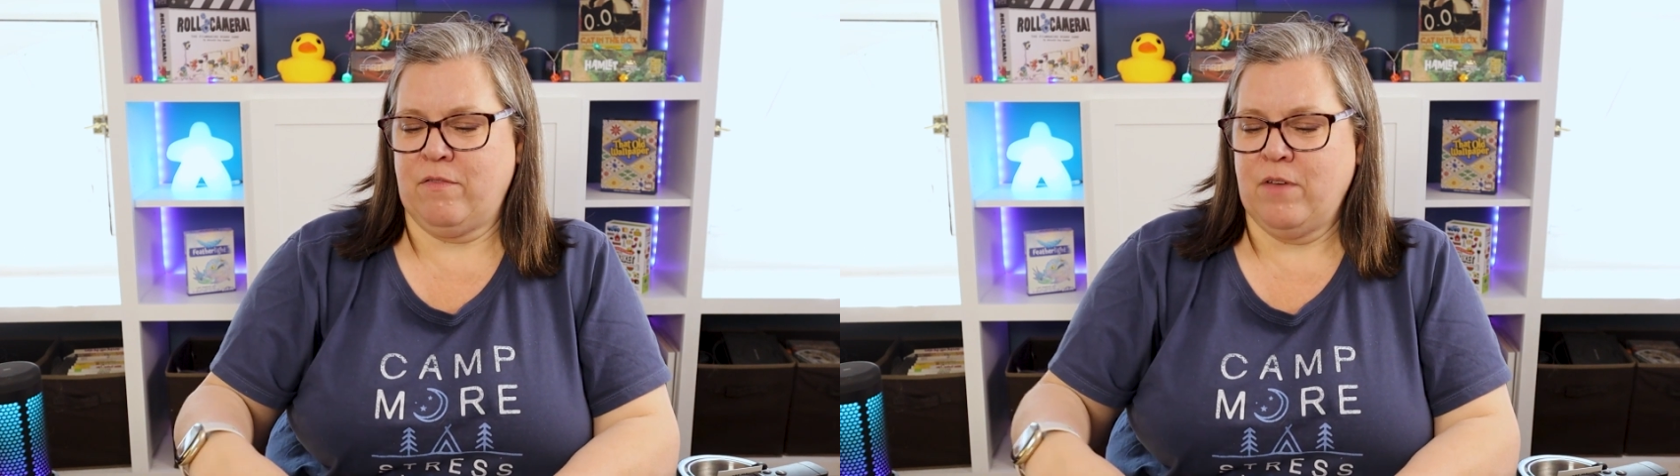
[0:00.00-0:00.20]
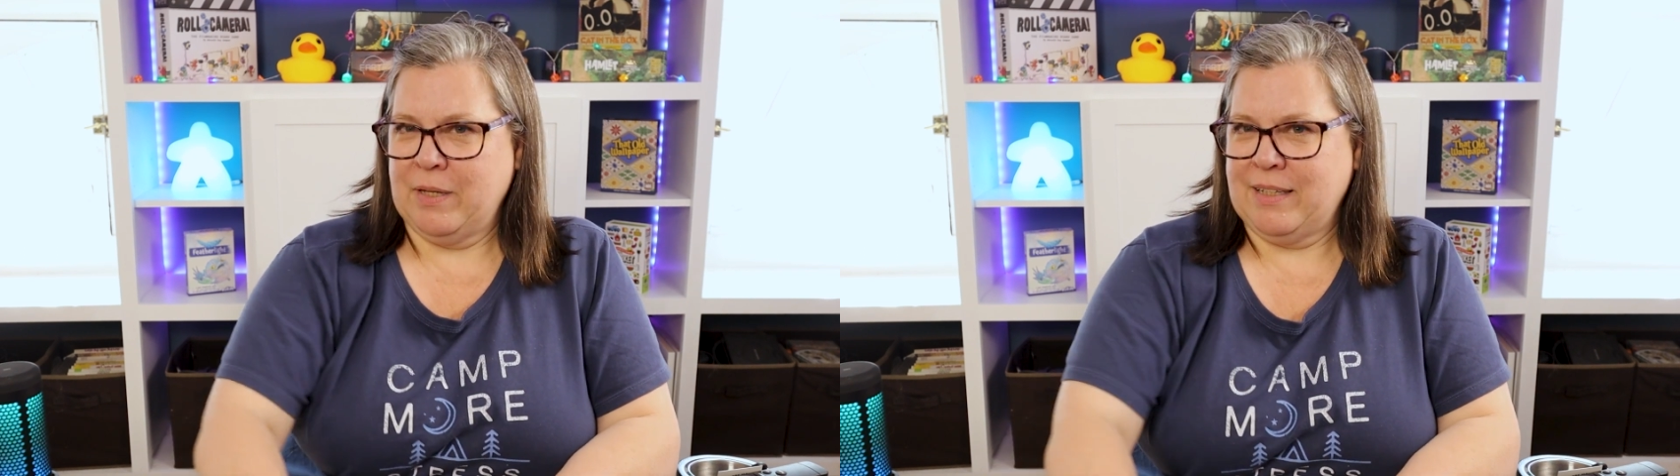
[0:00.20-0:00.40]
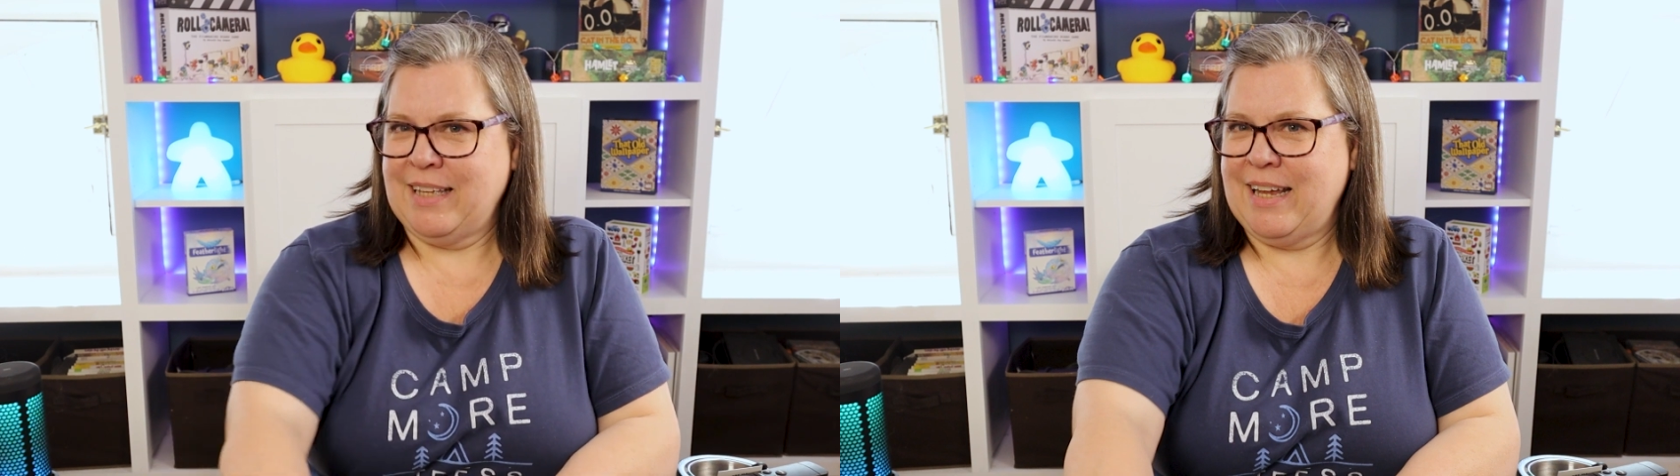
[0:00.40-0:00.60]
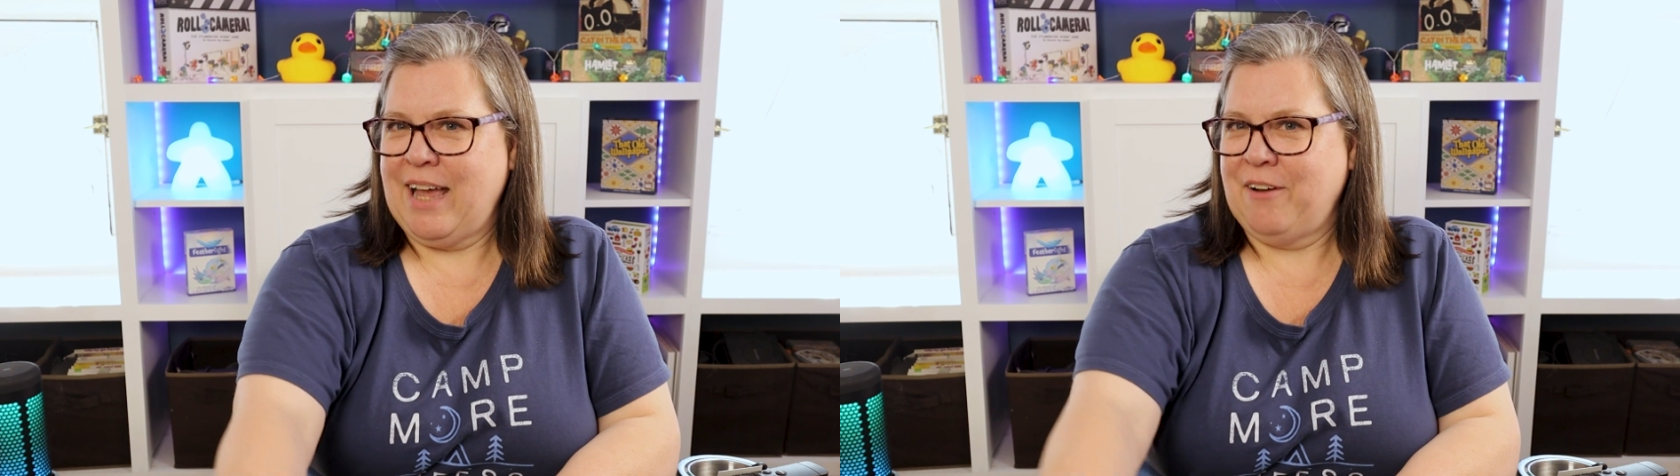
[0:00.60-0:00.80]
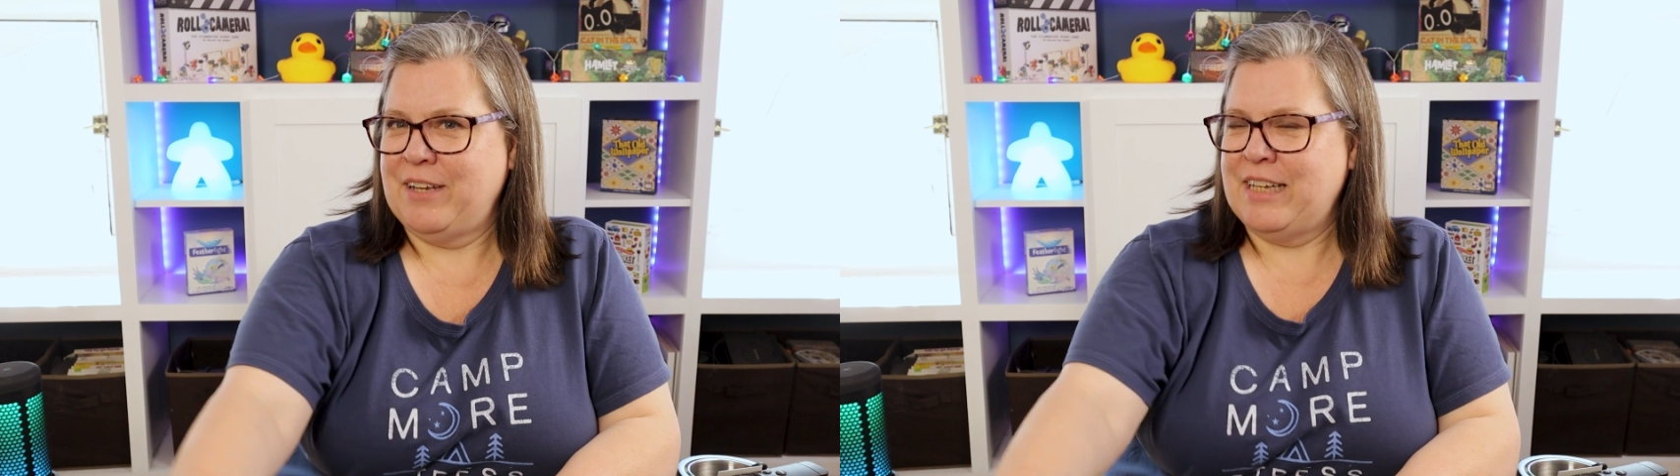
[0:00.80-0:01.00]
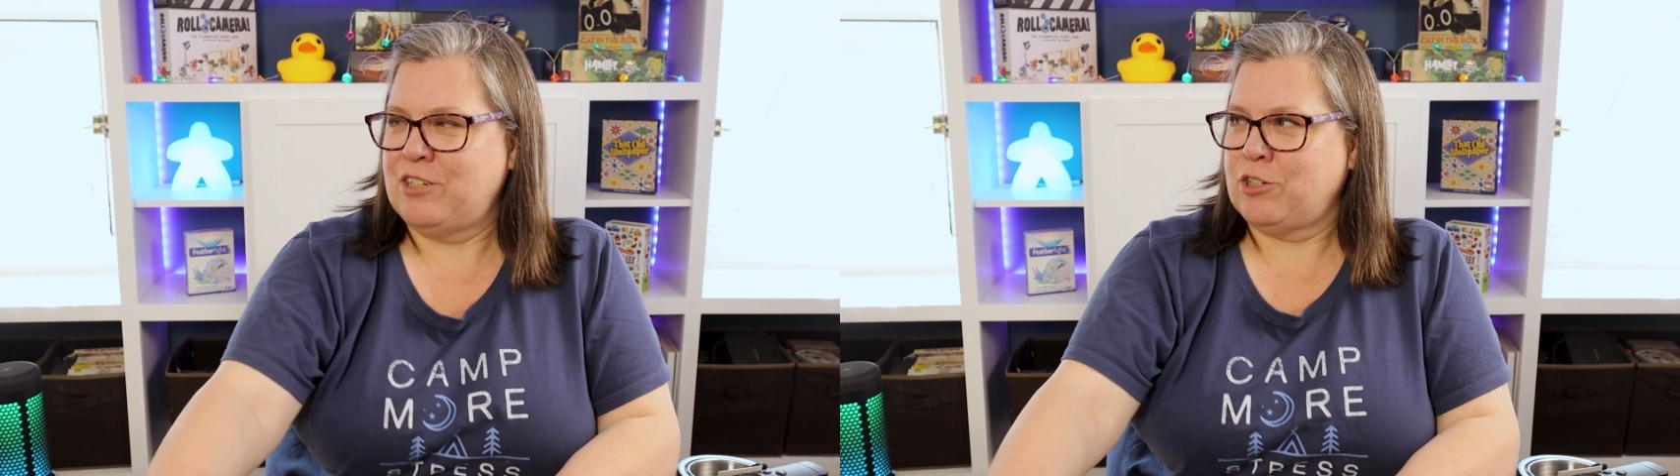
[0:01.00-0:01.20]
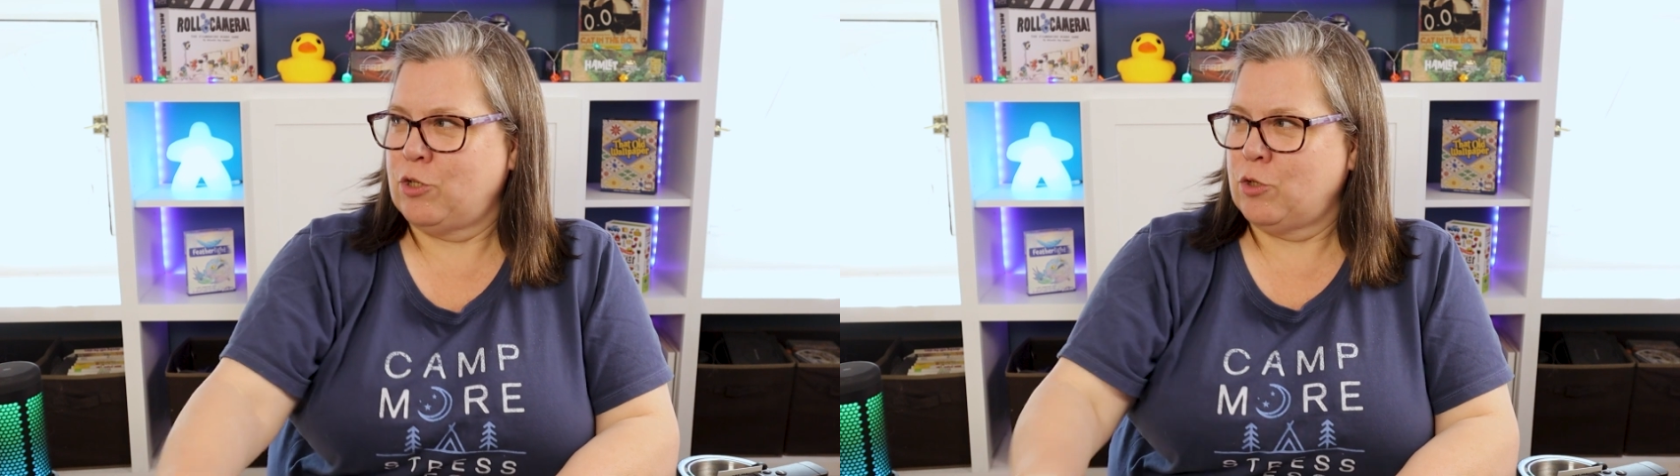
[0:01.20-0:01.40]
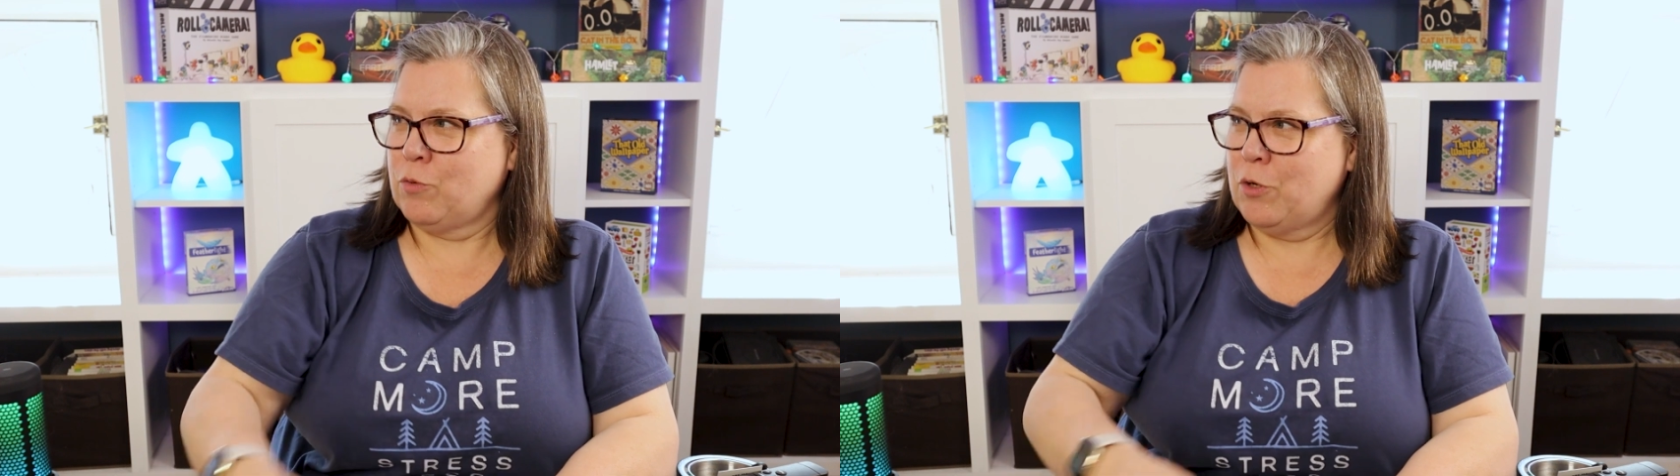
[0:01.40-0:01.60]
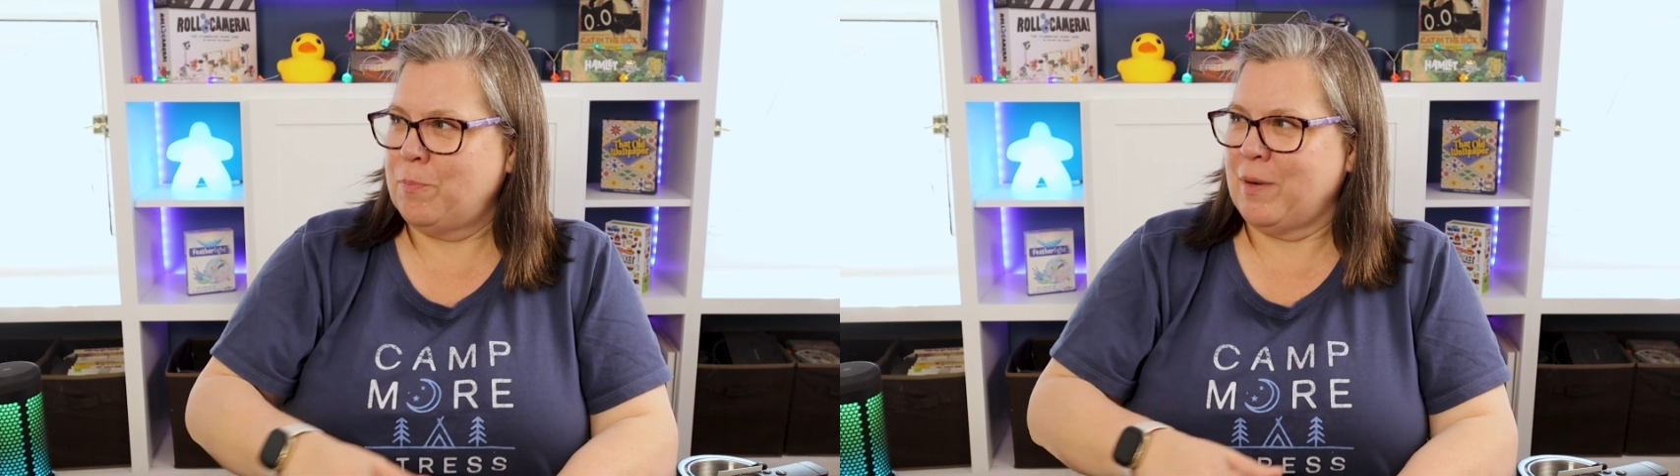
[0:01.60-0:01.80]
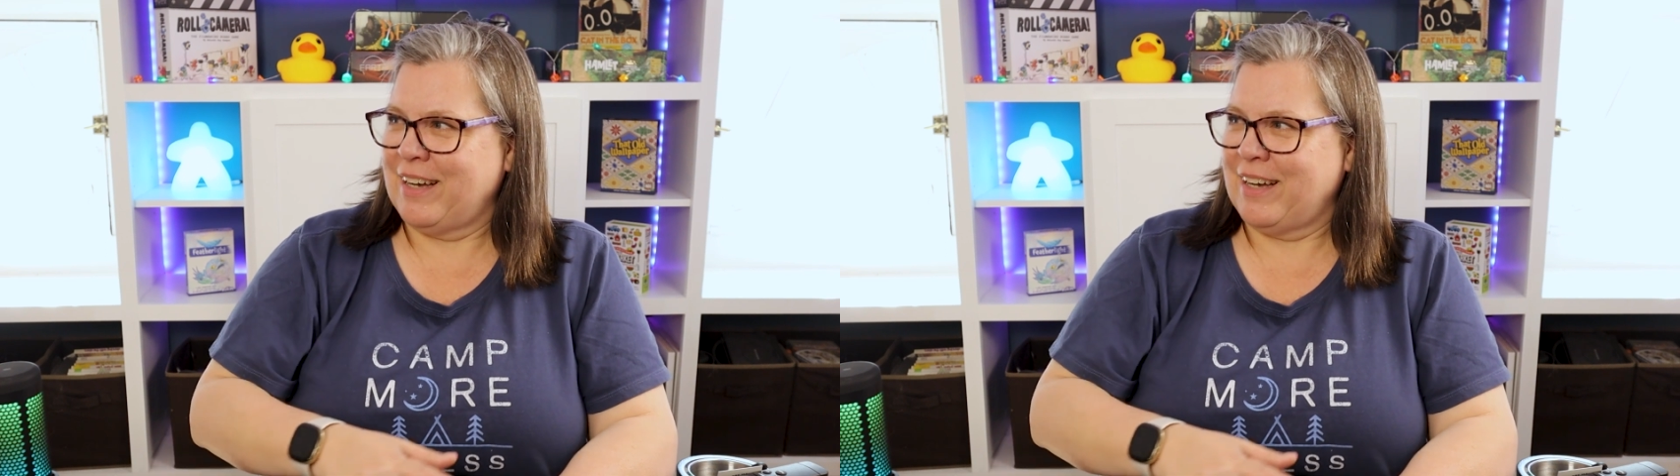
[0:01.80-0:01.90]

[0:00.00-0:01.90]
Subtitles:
of building out each group